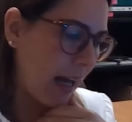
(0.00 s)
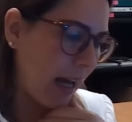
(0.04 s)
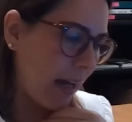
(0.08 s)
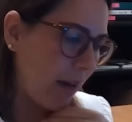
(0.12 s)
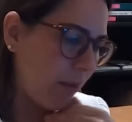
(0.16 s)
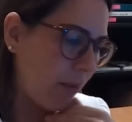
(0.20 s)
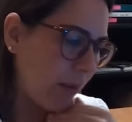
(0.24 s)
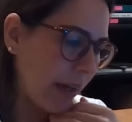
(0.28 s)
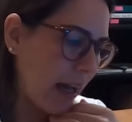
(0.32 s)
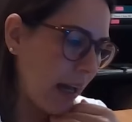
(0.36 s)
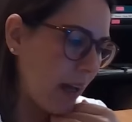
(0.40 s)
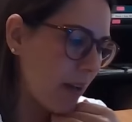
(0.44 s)

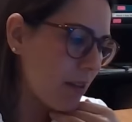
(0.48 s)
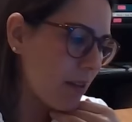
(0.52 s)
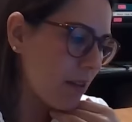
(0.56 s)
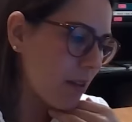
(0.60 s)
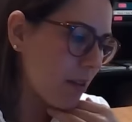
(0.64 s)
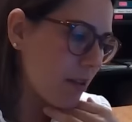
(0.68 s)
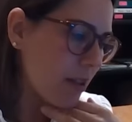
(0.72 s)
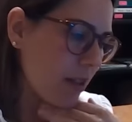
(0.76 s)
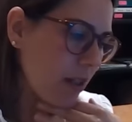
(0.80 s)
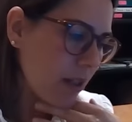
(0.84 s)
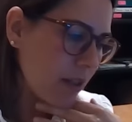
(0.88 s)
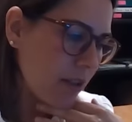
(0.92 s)
We also
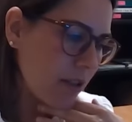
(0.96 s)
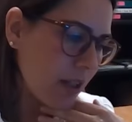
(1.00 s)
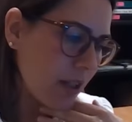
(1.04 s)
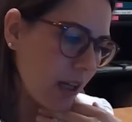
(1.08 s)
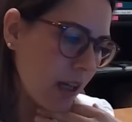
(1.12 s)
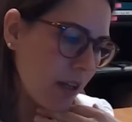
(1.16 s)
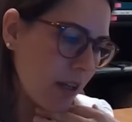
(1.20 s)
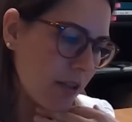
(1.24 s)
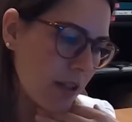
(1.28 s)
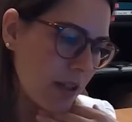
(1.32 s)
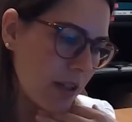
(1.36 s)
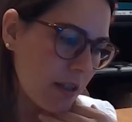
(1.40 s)
saw
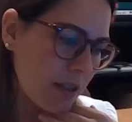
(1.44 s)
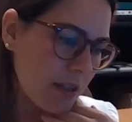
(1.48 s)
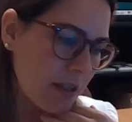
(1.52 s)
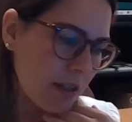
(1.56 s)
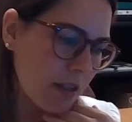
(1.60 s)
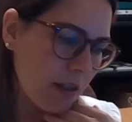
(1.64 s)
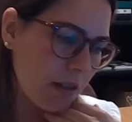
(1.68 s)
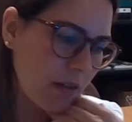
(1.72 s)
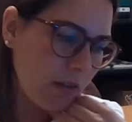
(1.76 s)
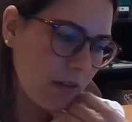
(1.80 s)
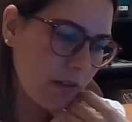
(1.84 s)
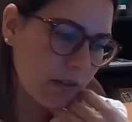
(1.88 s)

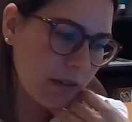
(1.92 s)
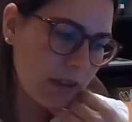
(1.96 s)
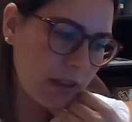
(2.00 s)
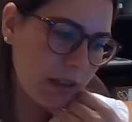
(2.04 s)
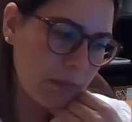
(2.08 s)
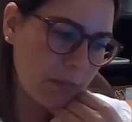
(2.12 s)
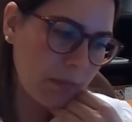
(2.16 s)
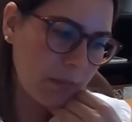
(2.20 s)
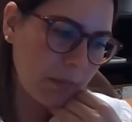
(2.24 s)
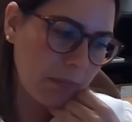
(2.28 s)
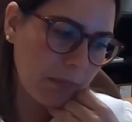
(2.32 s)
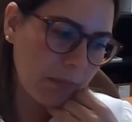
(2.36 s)
changes on
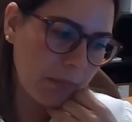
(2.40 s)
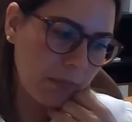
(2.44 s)
the